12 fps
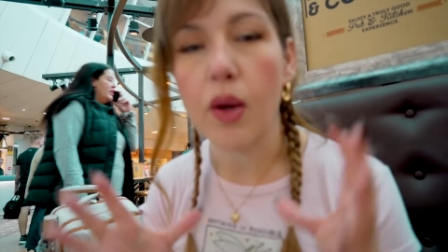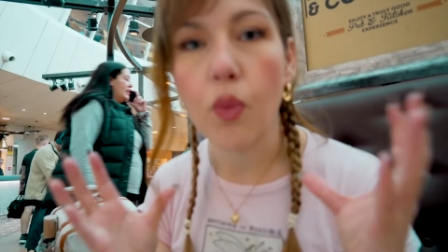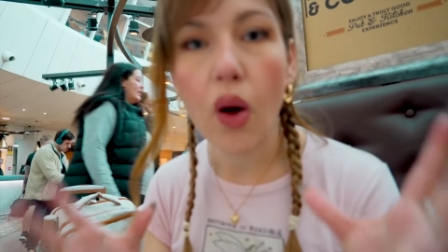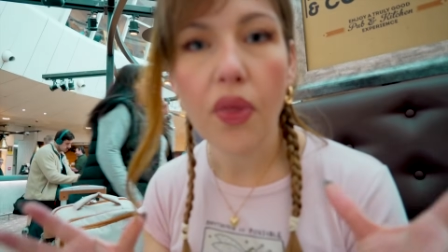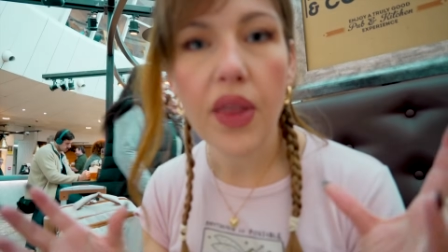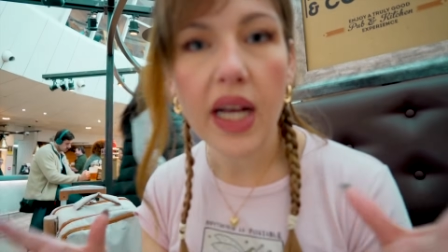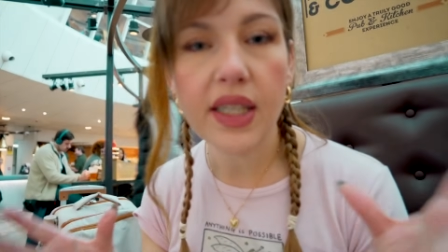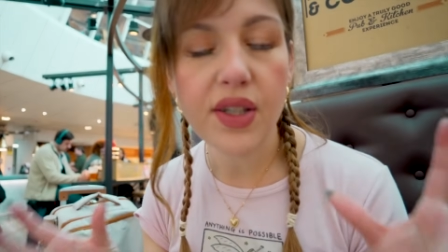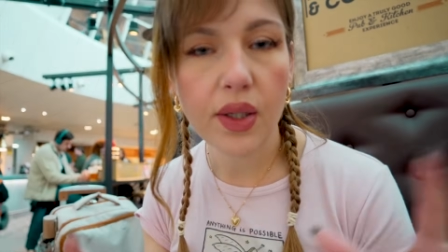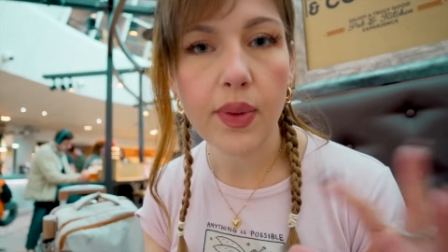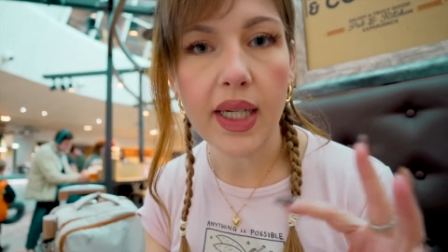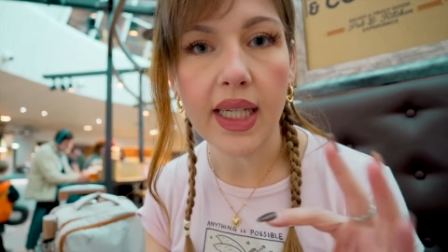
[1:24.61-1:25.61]
And what they're
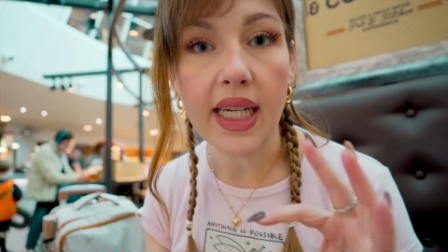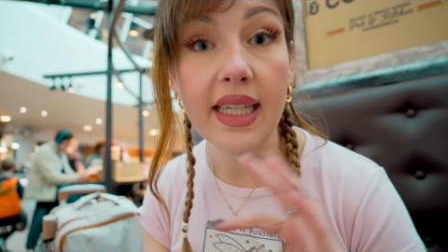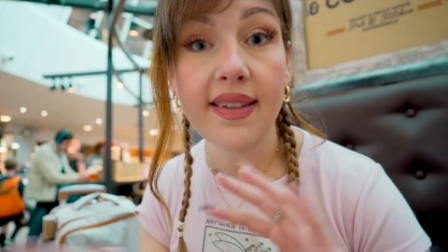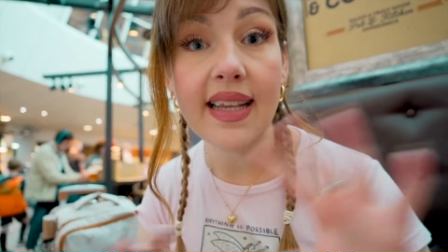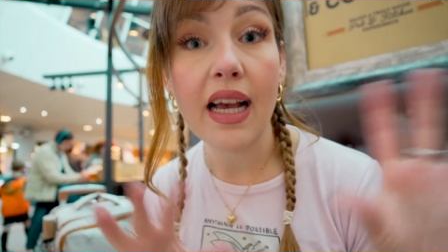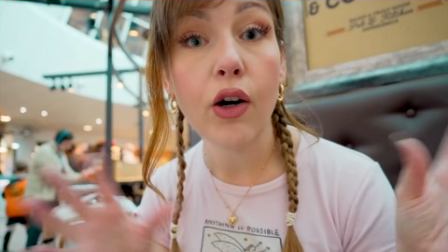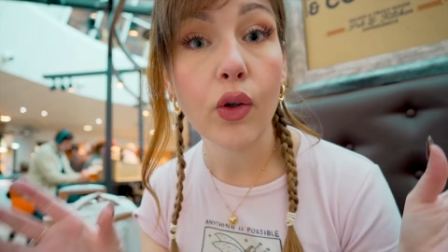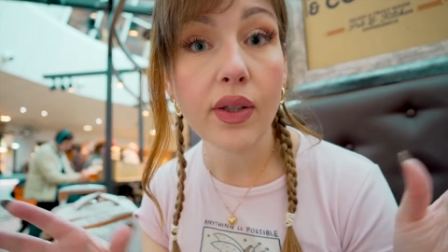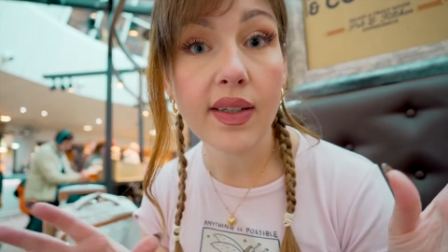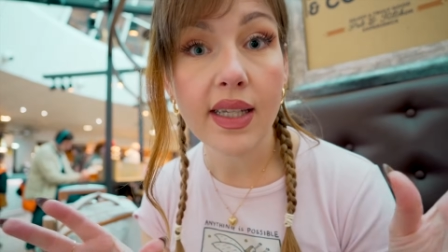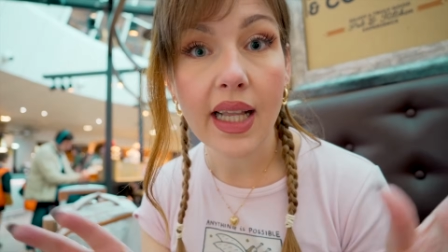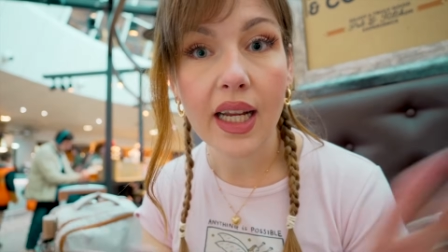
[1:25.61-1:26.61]
doing is they're
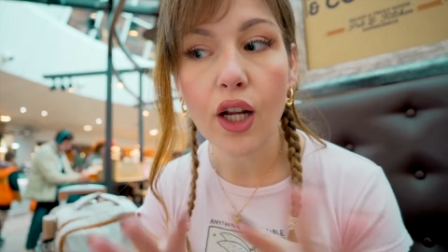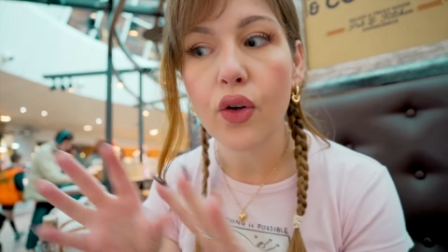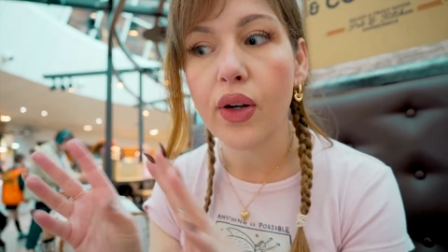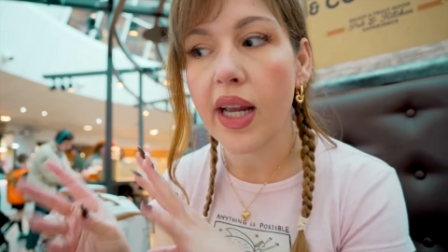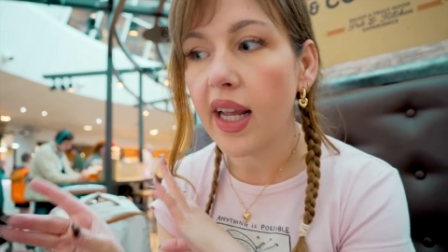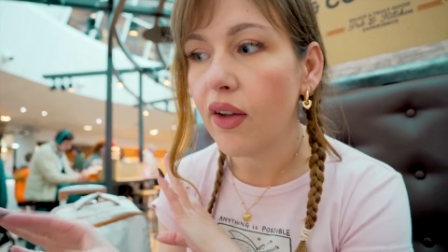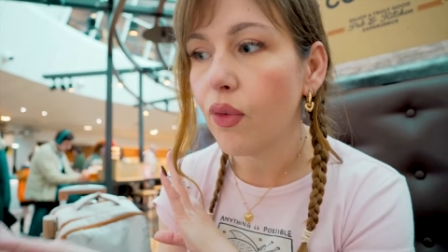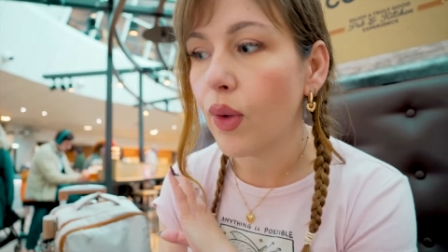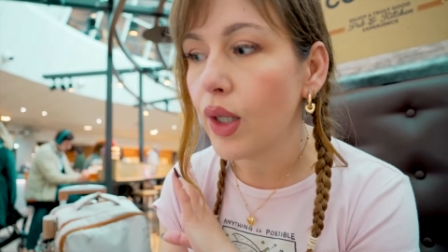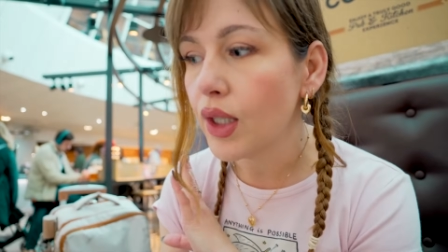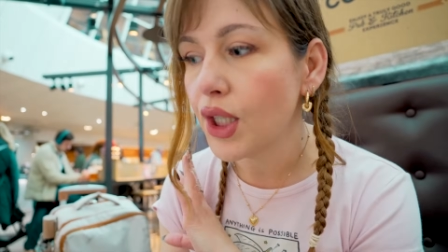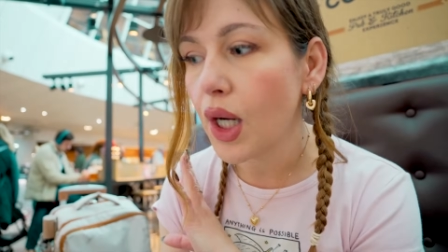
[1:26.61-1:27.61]
hosting like a creative
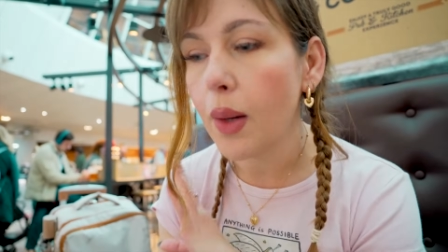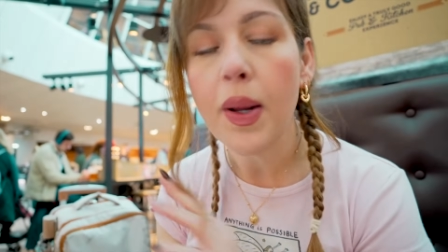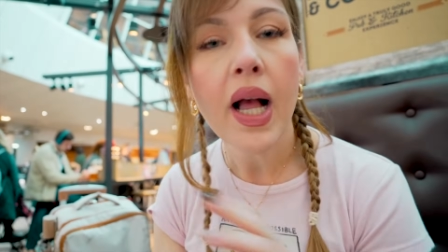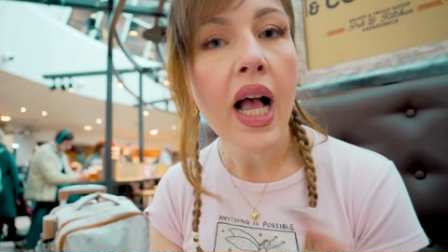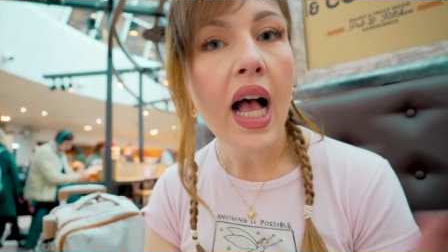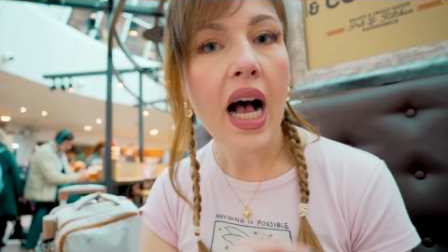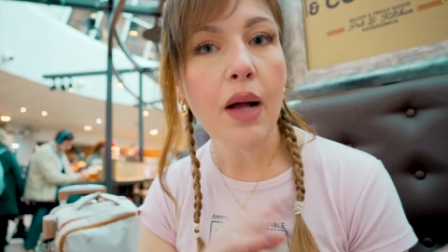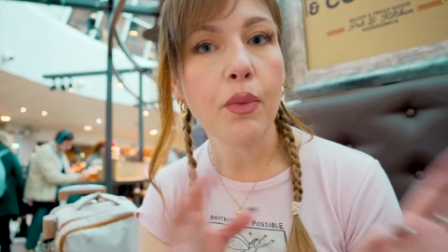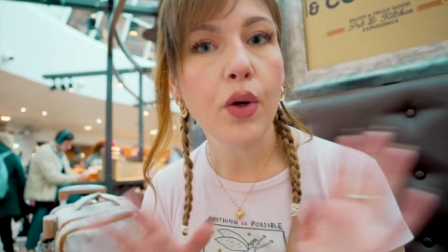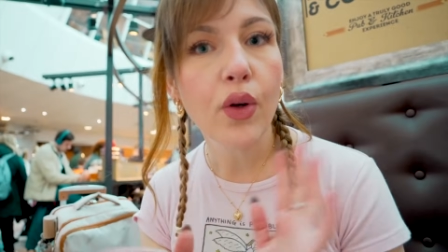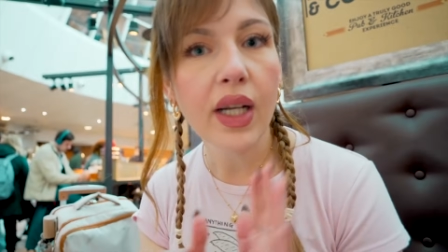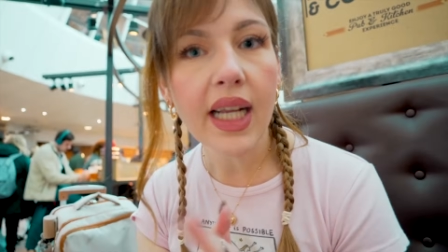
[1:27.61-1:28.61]
workshop and
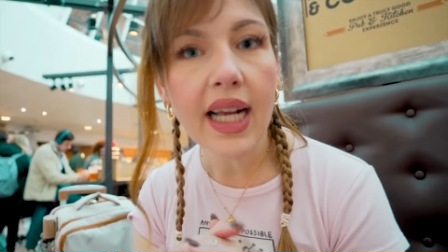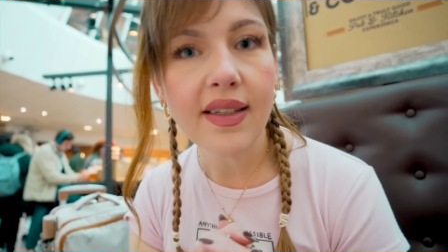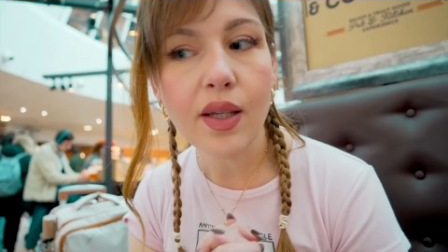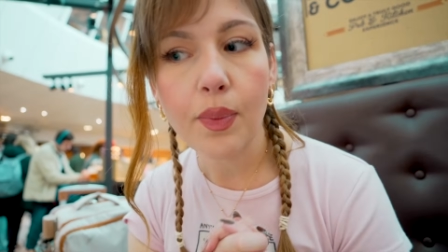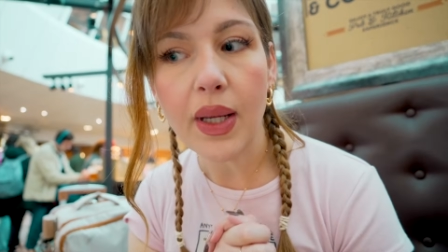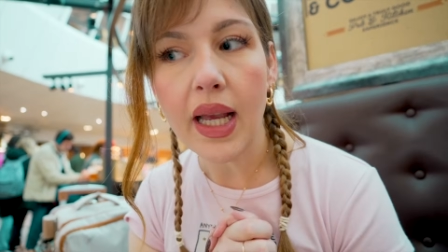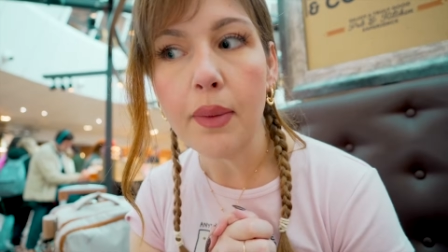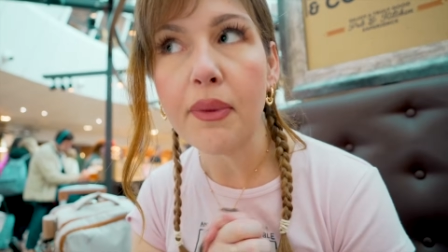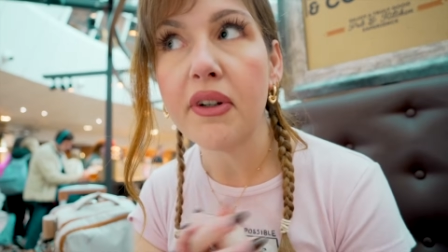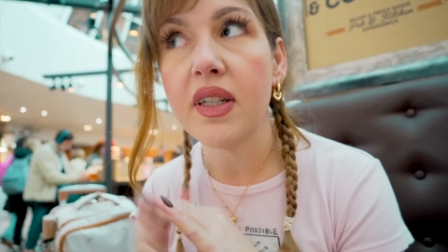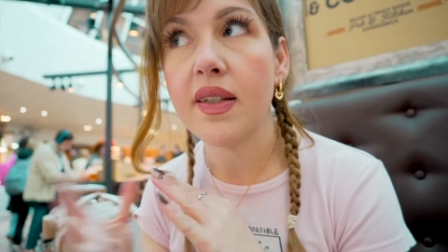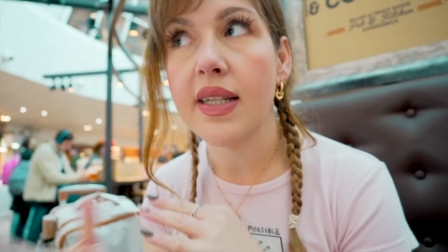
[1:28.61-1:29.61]
we're going to get to be able
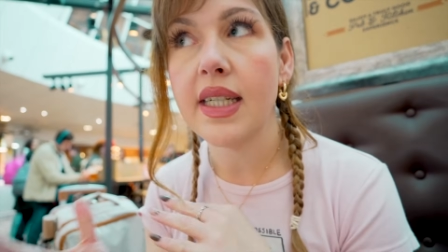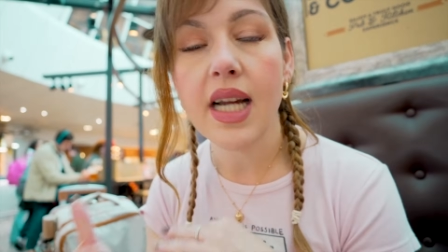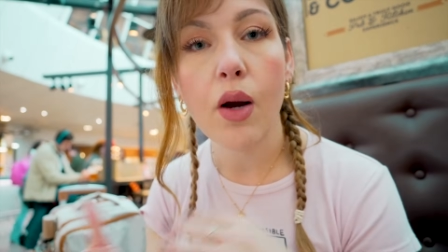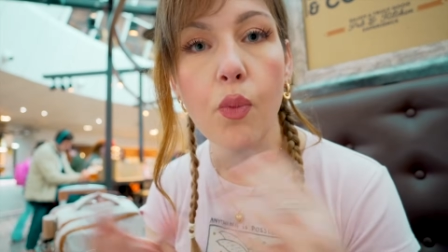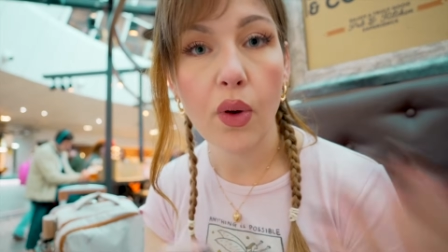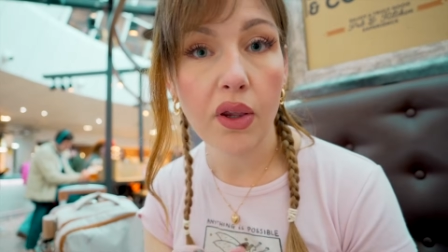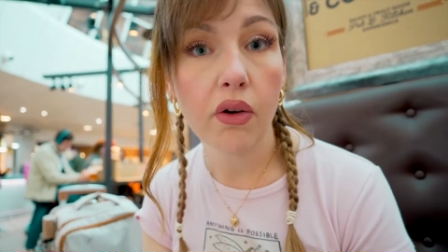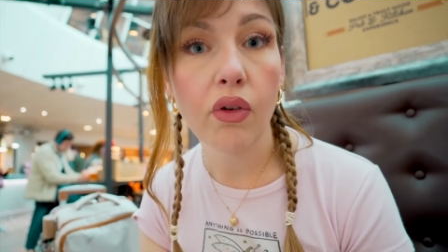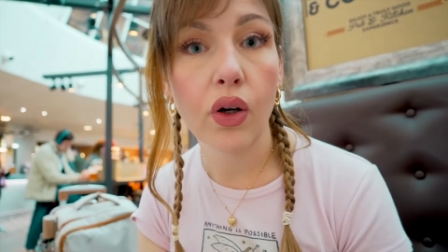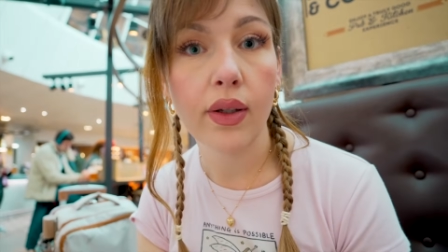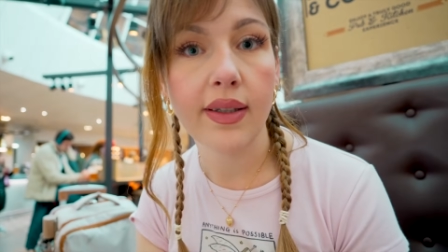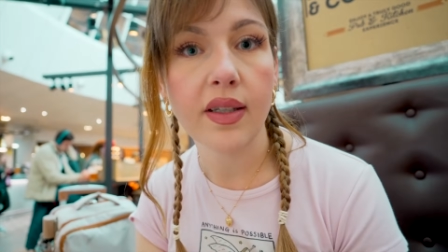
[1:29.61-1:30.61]
to sit down with a
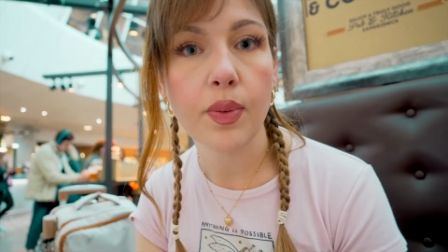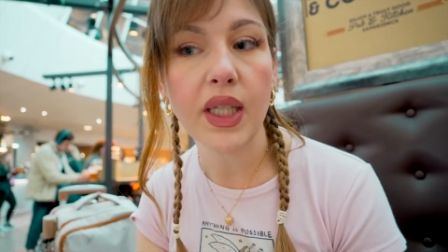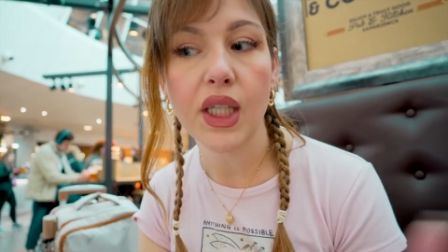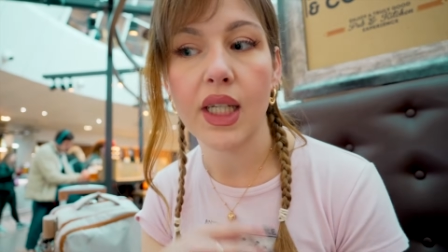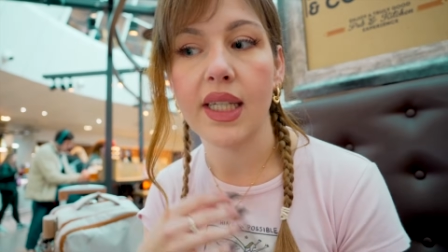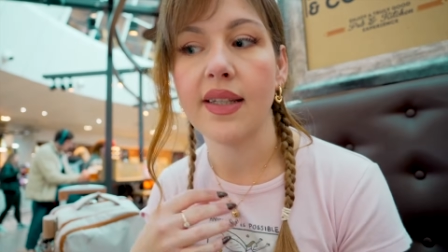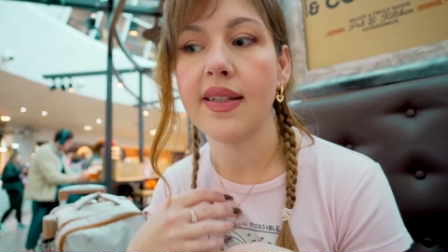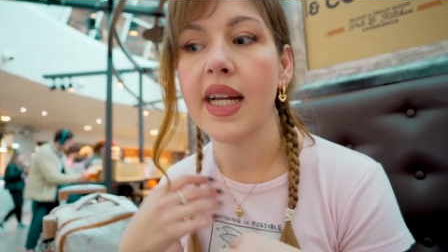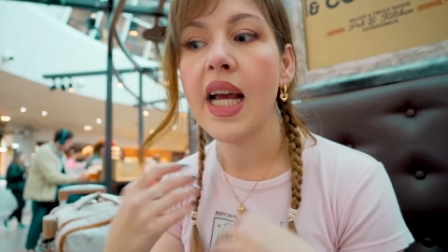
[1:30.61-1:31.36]
Roland specialist